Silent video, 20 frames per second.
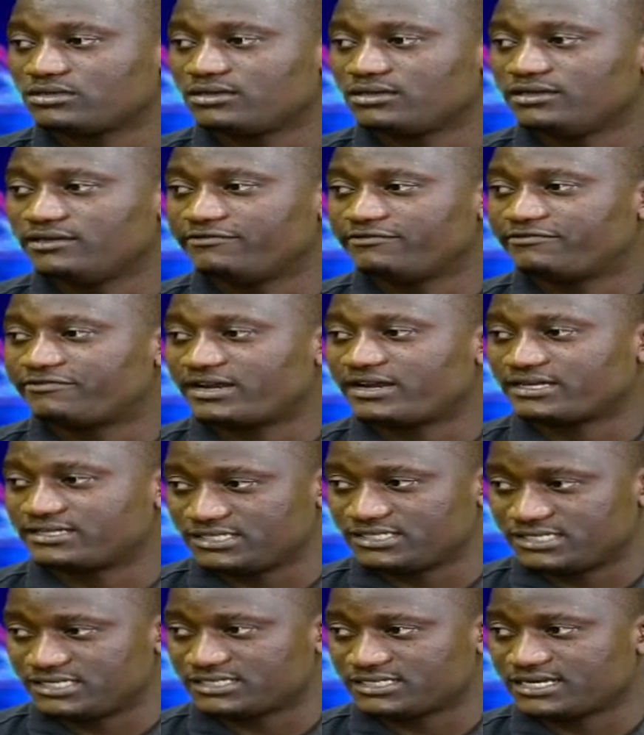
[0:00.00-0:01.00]
if Frank
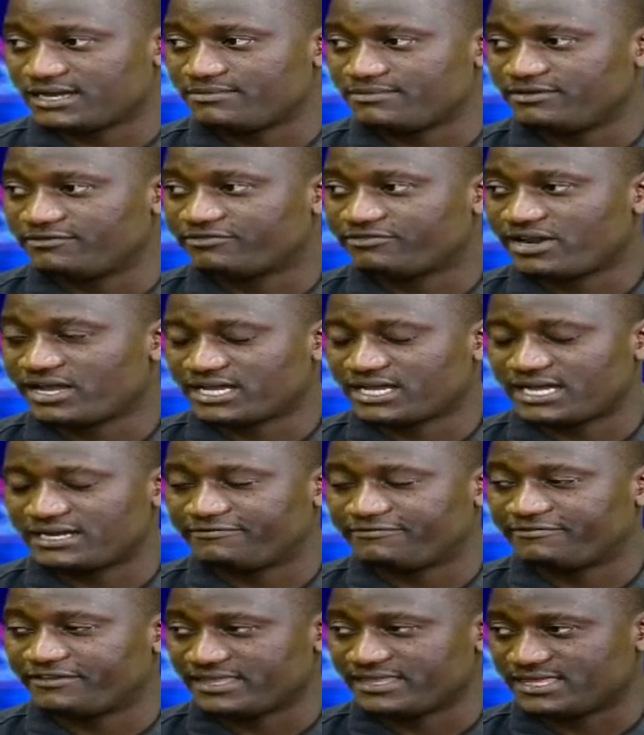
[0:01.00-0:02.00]
didn't come in. Frank
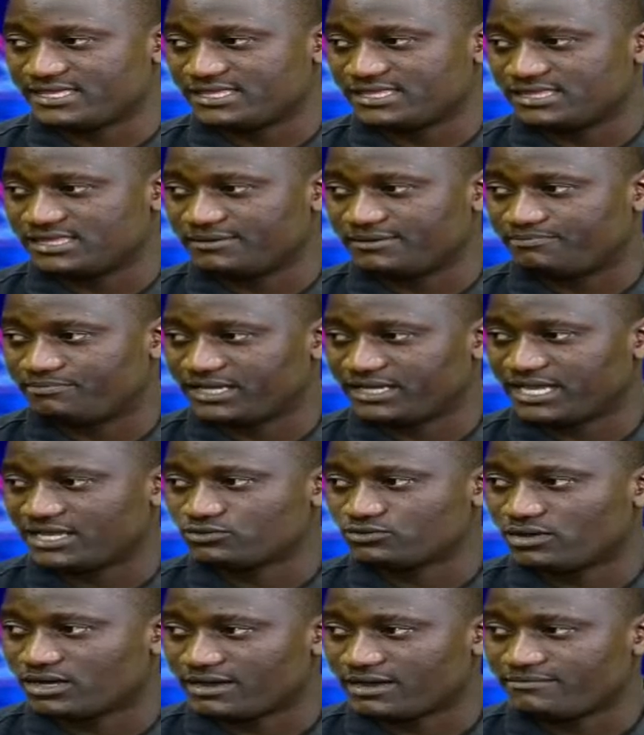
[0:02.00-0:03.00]
had faith in the
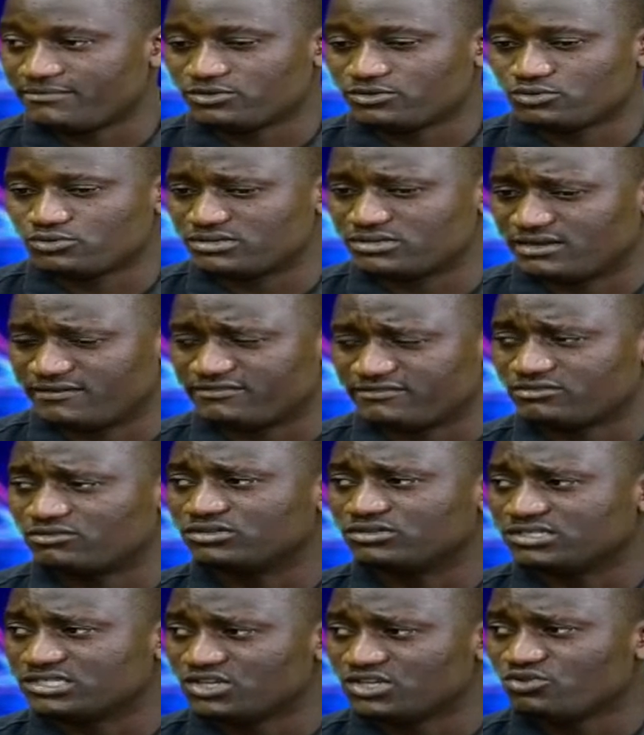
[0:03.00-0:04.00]
players who are coming through. They have
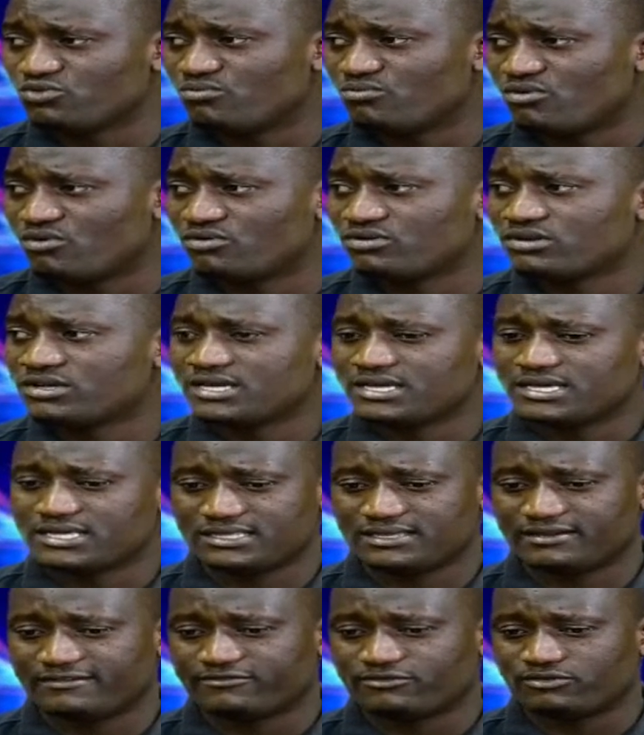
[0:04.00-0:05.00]
got Gilmore,
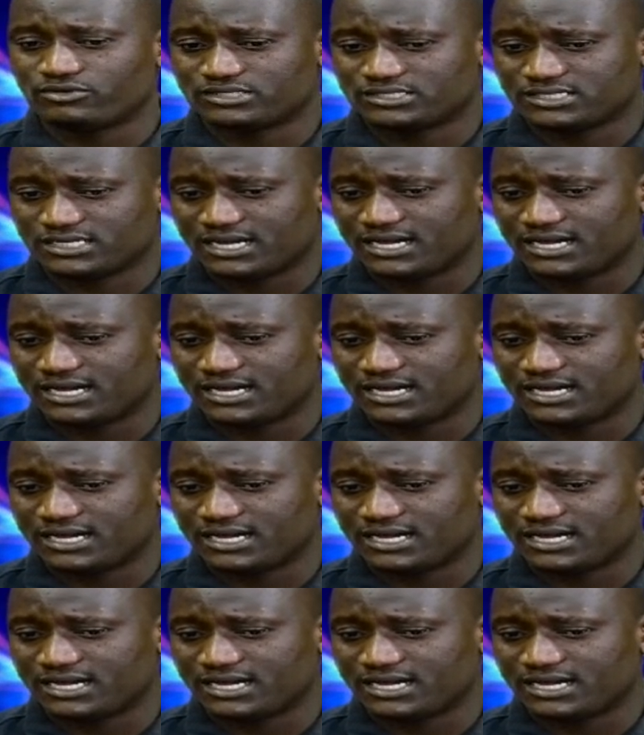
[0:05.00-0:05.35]
they have got